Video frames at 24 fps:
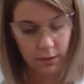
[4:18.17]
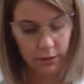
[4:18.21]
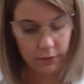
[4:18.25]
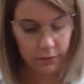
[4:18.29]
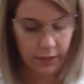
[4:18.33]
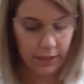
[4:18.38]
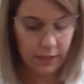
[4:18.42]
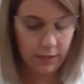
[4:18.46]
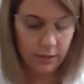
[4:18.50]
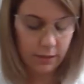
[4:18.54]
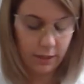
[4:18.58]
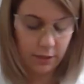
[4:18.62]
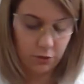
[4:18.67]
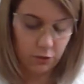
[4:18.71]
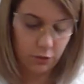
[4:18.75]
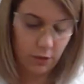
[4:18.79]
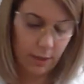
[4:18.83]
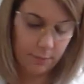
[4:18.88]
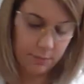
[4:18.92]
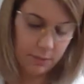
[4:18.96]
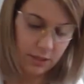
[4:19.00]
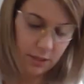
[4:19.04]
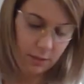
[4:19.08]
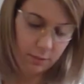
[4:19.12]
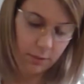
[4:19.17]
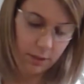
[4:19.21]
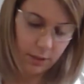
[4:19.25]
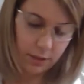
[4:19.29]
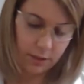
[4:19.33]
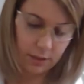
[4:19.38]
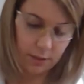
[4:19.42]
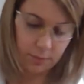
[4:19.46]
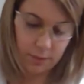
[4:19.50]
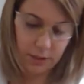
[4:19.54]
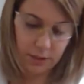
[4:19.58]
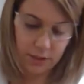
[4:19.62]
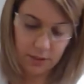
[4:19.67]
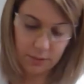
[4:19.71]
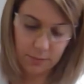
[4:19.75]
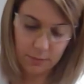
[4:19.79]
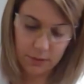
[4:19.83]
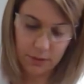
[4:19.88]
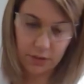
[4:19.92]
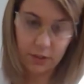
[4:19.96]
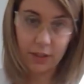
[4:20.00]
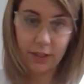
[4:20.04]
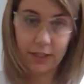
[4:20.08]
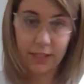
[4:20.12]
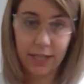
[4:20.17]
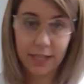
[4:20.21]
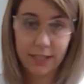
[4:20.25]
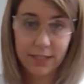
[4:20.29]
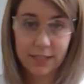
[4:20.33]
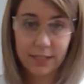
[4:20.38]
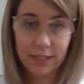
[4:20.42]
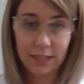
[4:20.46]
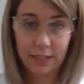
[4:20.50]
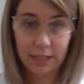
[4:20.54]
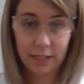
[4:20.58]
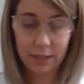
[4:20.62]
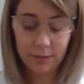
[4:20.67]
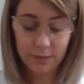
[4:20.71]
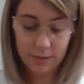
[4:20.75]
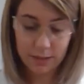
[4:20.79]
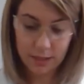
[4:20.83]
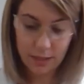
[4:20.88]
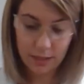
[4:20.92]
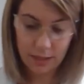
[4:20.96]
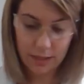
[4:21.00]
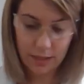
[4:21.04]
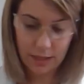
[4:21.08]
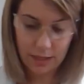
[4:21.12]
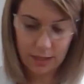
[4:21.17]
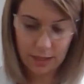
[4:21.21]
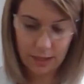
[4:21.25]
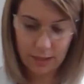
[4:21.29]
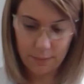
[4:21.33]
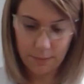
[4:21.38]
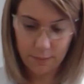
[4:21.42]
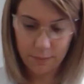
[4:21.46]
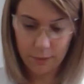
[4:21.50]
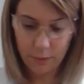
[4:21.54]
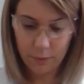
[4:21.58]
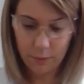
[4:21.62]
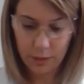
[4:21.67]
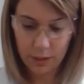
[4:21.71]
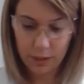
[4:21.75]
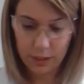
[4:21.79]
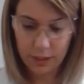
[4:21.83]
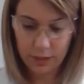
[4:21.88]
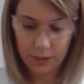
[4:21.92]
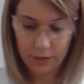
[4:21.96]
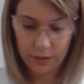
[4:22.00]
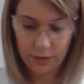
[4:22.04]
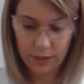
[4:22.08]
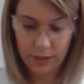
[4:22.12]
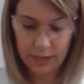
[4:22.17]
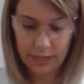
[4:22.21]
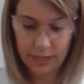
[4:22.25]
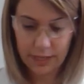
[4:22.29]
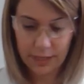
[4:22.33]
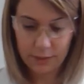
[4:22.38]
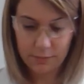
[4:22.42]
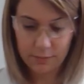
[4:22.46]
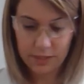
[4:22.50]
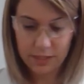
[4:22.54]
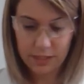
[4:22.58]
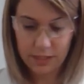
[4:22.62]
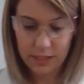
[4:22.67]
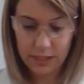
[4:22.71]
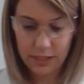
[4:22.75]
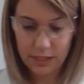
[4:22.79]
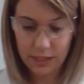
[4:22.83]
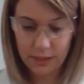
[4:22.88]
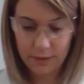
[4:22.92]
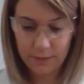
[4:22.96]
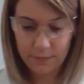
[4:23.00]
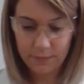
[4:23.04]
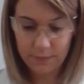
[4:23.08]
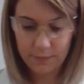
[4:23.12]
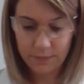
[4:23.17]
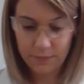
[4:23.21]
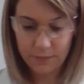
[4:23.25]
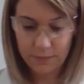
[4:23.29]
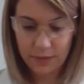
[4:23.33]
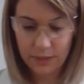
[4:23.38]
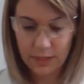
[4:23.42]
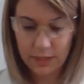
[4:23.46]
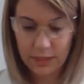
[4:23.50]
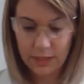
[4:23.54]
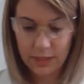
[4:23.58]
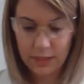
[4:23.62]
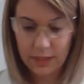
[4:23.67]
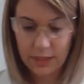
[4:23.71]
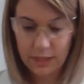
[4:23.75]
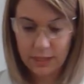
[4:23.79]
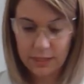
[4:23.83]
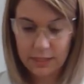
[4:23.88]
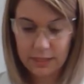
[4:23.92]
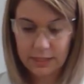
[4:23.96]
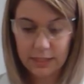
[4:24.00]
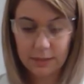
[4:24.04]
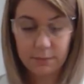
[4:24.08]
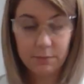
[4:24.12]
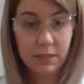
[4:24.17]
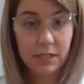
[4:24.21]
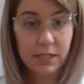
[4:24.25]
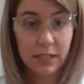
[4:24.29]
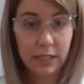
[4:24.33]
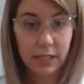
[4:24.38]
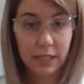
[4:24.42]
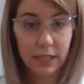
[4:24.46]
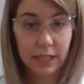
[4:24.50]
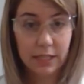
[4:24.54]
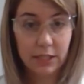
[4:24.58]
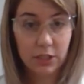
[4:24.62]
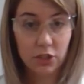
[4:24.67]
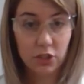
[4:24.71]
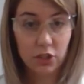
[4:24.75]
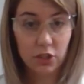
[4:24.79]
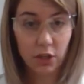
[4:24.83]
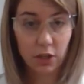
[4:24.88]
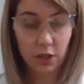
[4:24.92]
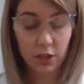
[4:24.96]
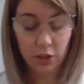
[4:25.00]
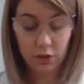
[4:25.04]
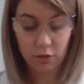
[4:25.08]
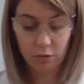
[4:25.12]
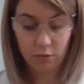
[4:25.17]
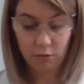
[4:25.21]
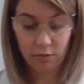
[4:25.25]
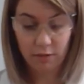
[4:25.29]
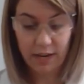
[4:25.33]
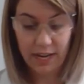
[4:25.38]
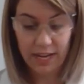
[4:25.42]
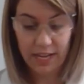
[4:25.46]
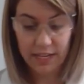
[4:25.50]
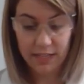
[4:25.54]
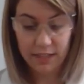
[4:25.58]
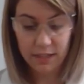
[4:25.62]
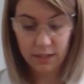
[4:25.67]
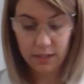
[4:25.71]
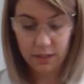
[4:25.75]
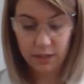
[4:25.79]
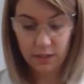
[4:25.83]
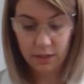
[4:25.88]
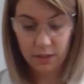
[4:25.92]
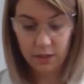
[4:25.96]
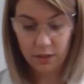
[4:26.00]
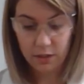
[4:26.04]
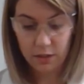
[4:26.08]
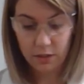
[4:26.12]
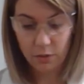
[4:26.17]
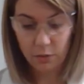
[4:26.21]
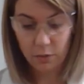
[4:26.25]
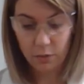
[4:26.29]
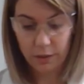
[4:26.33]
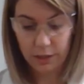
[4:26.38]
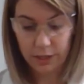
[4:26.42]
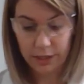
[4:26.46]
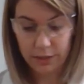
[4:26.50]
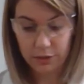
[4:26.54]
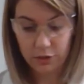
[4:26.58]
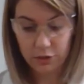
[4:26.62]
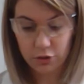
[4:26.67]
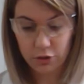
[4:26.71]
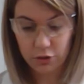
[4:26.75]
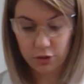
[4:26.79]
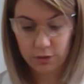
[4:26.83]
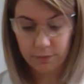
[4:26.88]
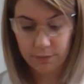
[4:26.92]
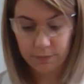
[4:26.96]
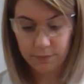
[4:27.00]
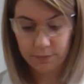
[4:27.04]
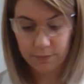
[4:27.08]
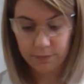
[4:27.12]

Okay, I dropped some on the Bunsen burner on accident, but what color I am seeing is I'm seeing a dark red orange.